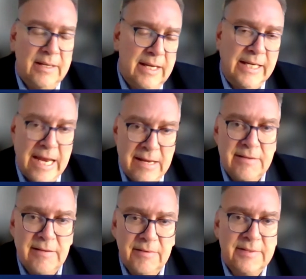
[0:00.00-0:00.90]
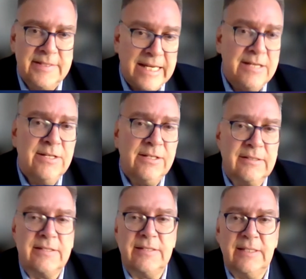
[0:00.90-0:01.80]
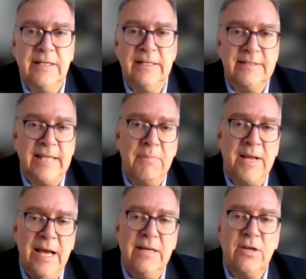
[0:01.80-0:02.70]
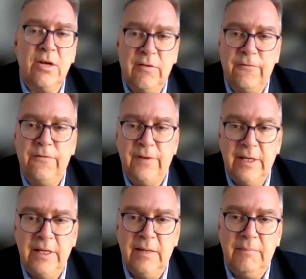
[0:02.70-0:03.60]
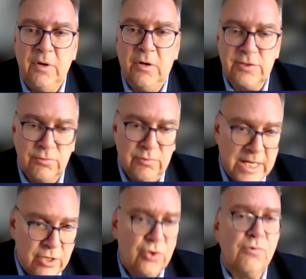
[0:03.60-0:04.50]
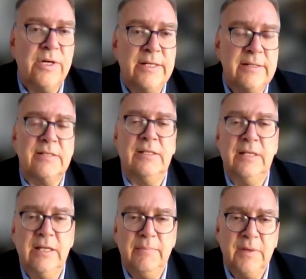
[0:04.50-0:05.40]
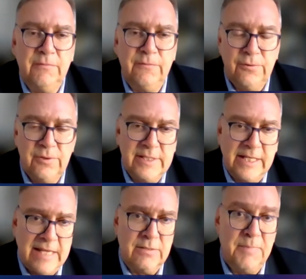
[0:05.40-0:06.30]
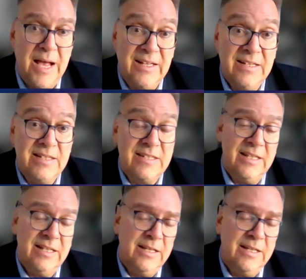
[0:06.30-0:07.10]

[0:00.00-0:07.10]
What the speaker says: again signals some kind of also reassurance for the gas markets,